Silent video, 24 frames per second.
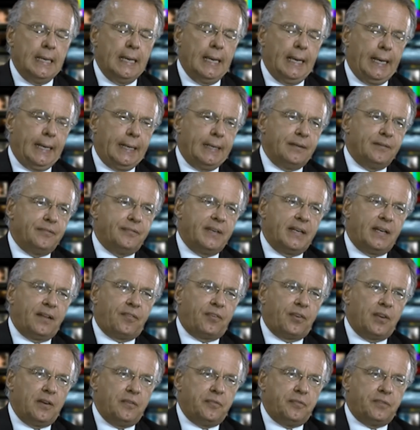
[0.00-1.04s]
And
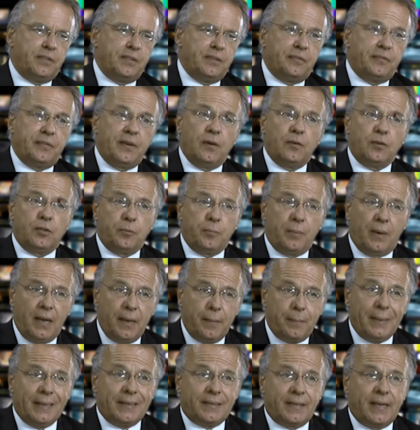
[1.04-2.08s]
ValidSoft, founded
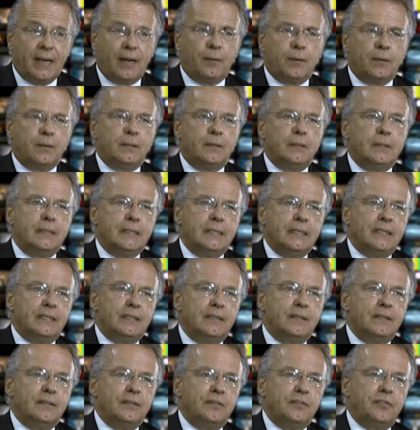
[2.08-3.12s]
by Pat
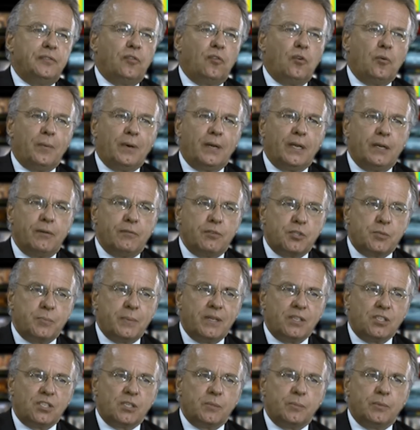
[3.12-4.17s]
Carroll, formerly
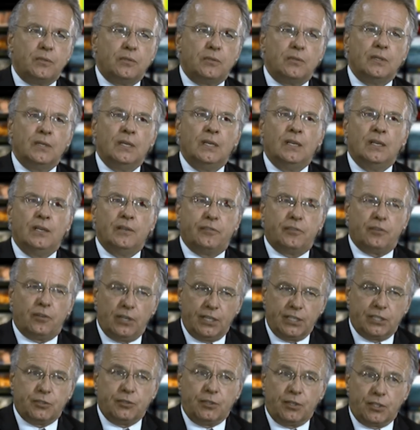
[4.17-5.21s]
responsible for
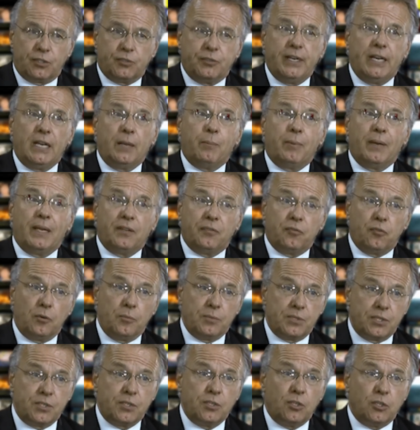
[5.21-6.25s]
electronic trading
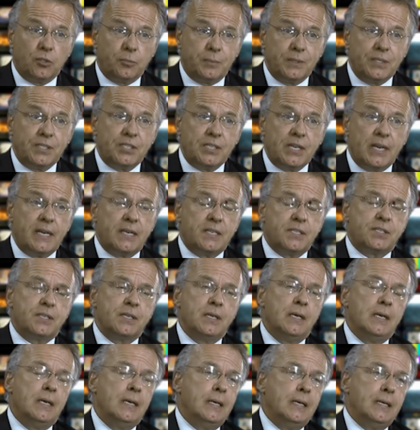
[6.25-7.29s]
platforms at Goldman Sachs,
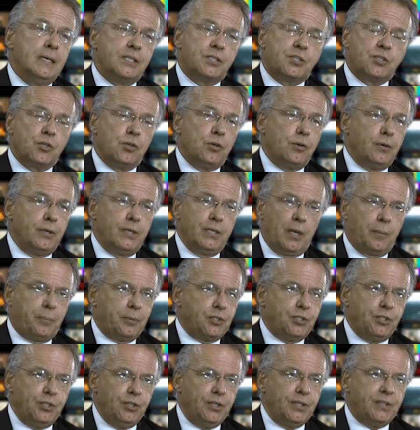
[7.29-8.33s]
saw an
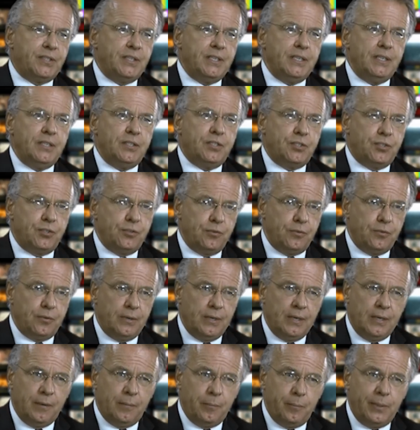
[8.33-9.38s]
opportunity to
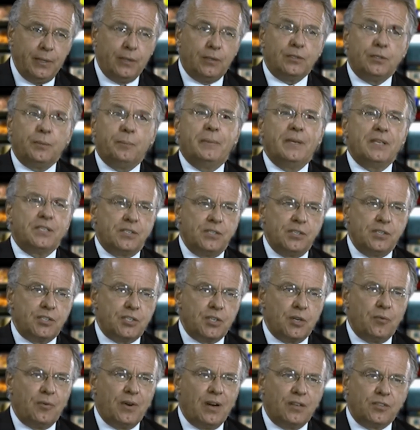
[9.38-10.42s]
build a business
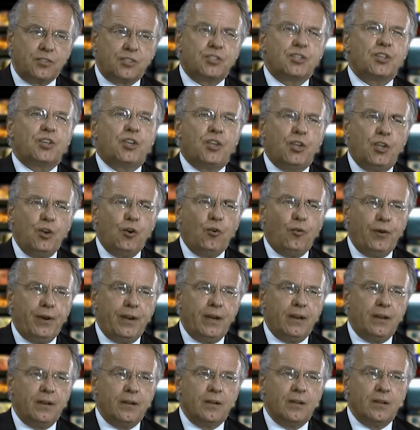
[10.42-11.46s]
around
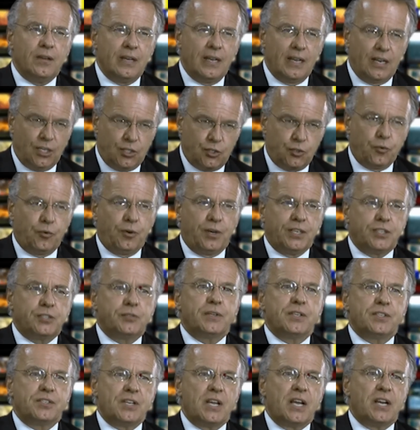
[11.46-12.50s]
securing electronic
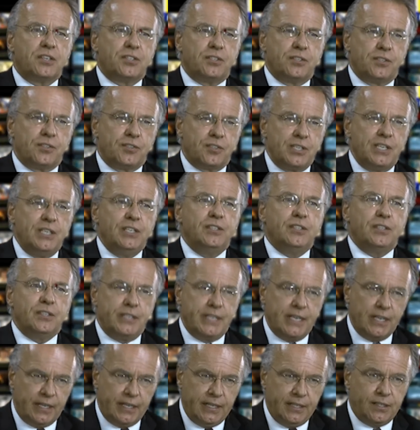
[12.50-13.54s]
transactions
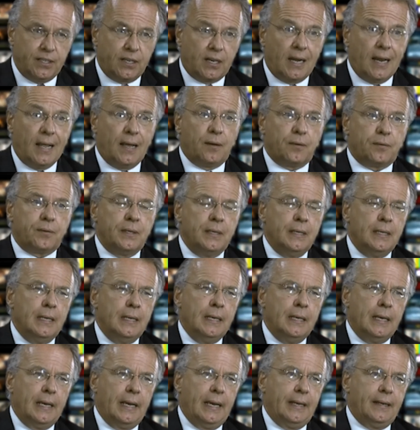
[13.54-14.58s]
in the cloud.
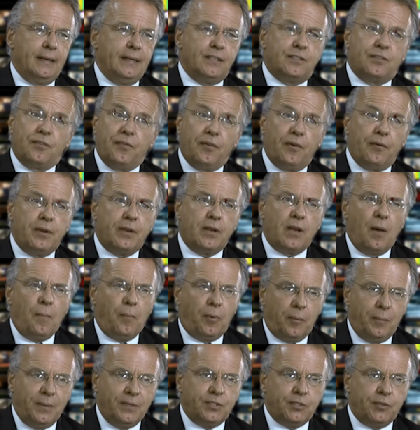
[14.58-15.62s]
And it's a very
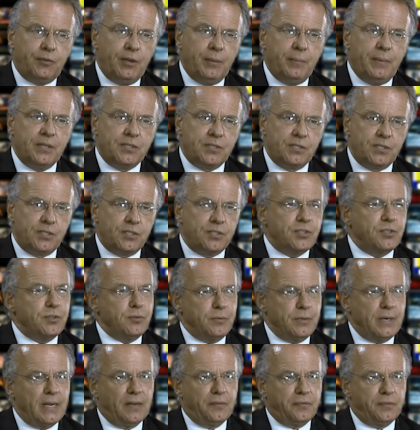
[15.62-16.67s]
complementary business to
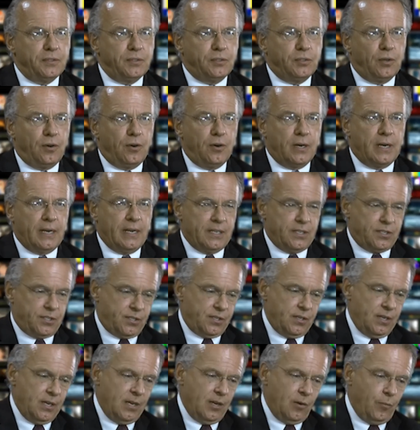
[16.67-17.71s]
ElephantTalk,
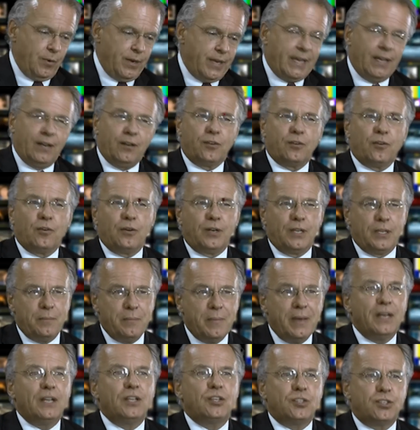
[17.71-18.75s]
as we can not only
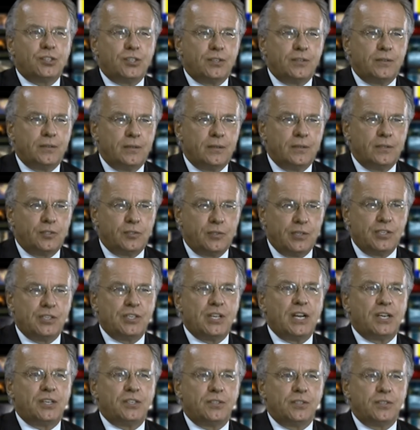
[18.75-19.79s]
manage
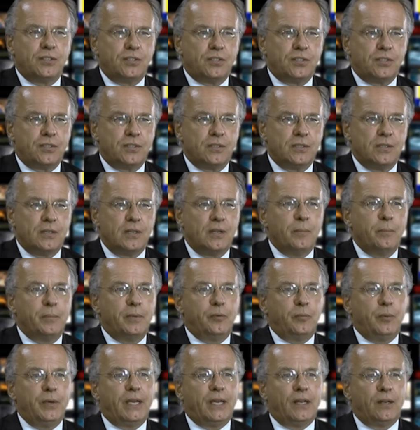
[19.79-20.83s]
transactions,
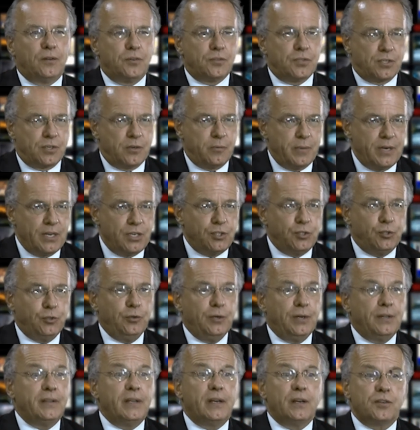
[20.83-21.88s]
but we can also make
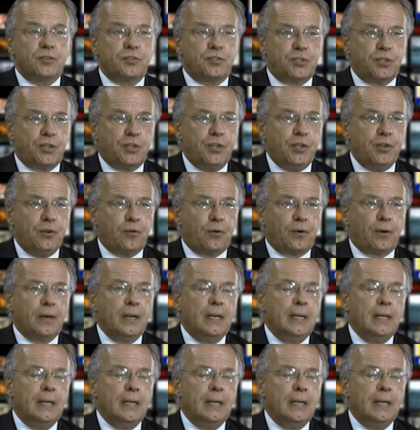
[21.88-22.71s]
sure that they are secure.